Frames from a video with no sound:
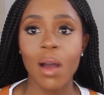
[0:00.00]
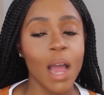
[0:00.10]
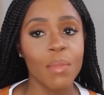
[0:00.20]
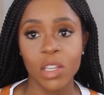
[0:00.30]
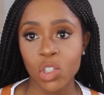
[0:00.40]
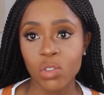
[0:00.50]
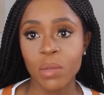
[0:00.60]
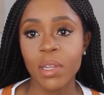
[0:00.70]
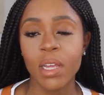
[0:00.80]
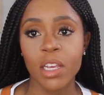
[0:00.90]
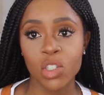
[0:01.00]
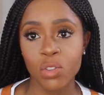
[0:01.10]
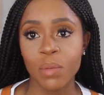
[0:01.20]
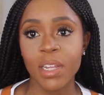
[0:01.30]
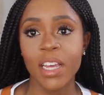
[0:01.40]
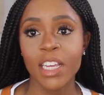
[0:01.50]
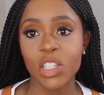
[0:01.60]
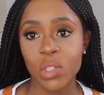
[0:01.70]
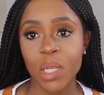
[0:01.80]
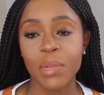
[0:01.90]
I'm extremely, extremely,
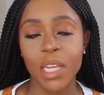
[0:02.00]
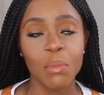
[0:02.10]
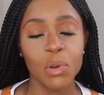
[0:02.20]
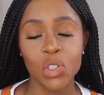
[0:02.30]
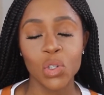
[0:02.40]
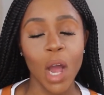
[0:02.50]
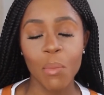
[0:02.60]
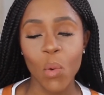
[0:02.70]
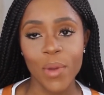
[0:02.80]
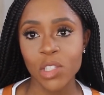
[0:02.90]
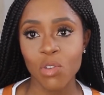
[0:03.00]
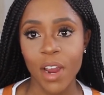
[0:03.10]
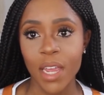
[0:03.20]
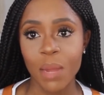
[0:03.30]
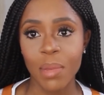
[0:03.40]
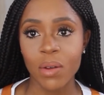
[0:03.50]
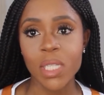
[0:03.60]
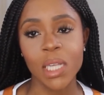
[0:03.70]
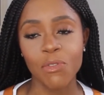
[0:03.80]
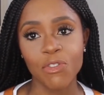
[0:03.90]
extremely emotional. I'm always crying about
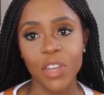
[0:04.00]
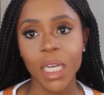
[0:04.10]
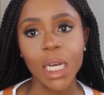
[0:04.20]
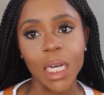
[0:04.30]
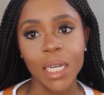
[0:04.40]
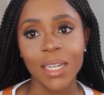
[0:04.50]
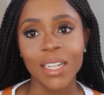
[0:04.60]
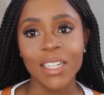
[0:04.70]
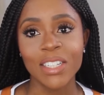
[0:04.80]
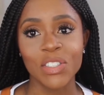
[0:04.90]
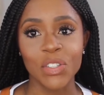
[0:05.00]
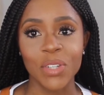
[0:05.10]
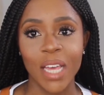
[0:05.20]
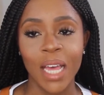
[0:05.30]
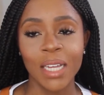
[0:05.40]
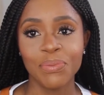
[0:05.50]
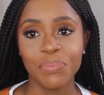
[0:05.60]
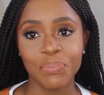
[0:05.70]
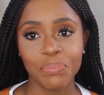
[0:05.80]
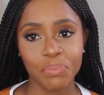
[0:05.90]
something. So yeah,
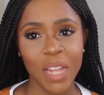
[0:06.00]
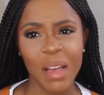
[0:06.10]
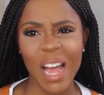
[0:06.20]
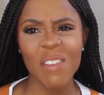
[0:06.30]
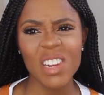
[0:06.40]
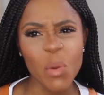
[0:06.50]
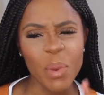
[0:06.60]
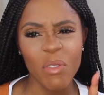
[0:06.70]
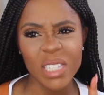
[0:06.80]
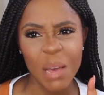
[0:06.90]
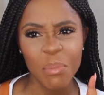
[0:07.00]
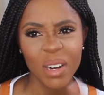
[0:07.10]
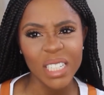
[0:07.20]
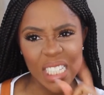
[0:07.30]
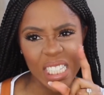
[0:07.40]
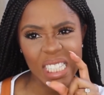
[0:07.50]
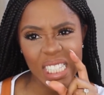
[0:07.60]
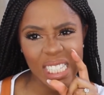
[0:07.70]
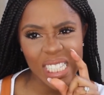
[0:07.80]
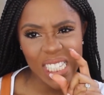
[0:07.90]
I have a little bit of a temper, just
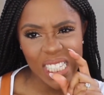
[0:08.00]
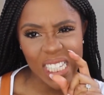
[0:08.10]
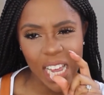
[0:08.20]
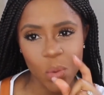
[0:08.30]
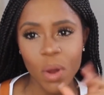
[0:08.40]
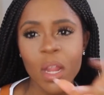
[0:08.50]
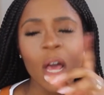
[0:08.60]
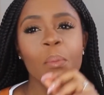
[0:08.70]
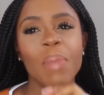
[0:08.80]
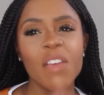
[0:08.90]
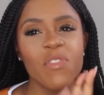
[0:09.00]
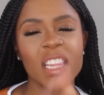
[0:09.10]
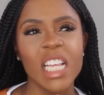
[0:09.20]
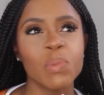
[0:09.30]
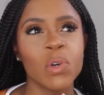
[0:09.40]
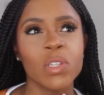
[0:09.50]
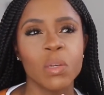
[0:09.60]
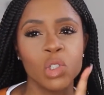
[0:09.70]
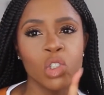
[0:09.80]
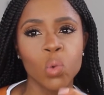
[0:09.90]
just a tiny one. But I think that's because
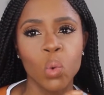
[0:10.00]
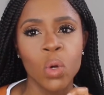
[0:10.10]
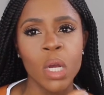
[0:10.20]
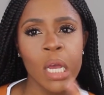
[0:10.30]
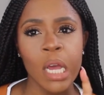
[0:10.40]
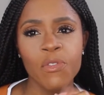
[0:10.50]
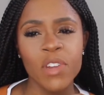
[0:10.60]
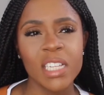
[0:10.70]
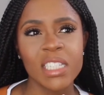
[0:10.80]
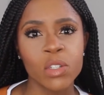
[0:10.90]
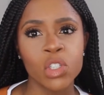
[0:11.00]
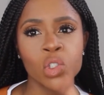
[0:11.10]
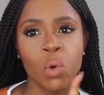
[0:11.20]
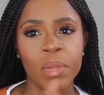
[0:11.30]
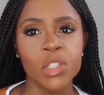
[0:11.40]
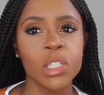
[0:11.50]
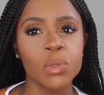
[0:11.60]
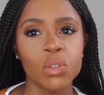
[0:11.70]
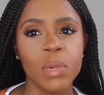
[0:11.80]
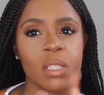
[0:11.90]
I'm short. I think that's down to short man
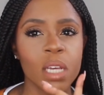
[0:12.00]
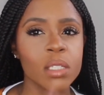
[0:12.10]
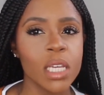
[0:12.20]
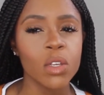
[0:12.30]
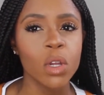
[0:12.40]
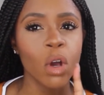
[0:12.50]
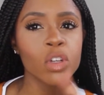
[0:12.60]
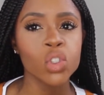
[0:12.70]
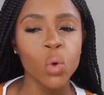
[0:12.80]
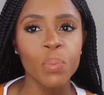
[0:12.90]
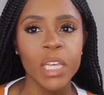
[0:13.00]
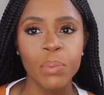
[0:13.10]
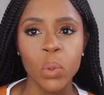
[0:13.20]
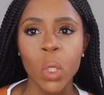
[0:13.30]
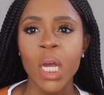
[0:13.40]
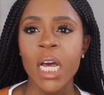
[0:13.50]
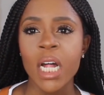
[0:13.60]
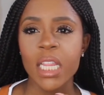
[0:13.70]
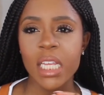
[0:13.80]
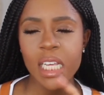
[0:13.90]
syndrome. I, am telling you, a lot of short people,
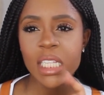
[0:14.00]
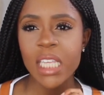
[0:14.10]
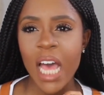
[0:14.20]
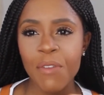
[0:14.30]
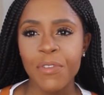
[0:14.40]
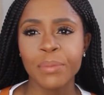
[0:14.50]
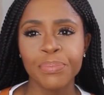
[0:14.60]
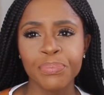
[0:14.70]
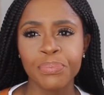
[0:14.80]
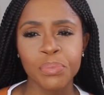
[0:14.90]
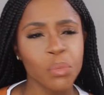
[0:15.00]
they tend to have, um,